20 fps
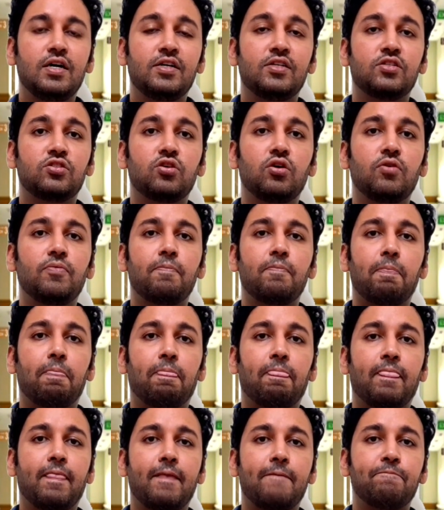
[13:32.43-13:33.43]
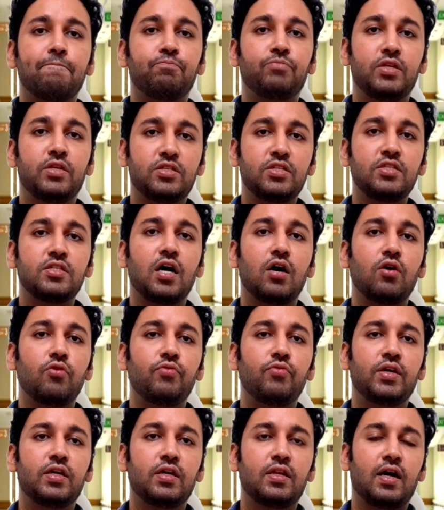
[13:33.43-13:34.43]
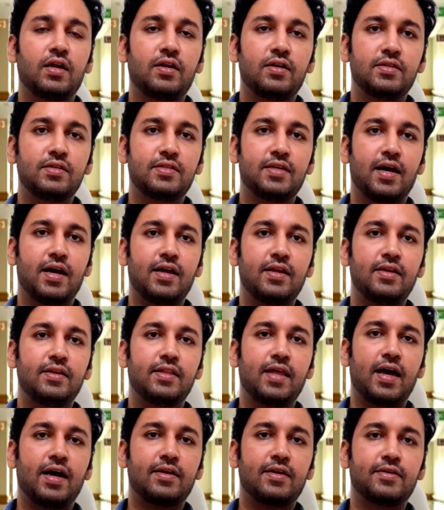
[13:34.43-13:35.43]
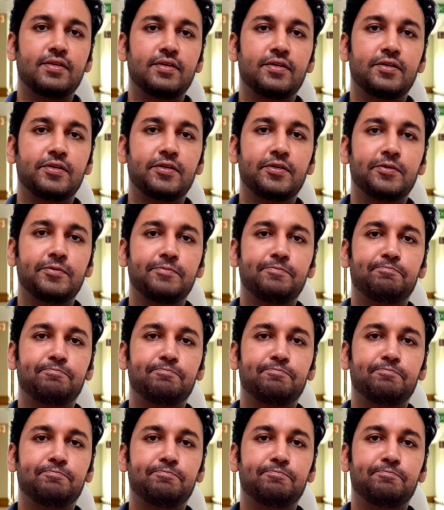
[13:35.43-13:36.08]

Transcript: So this is how we can understand that, so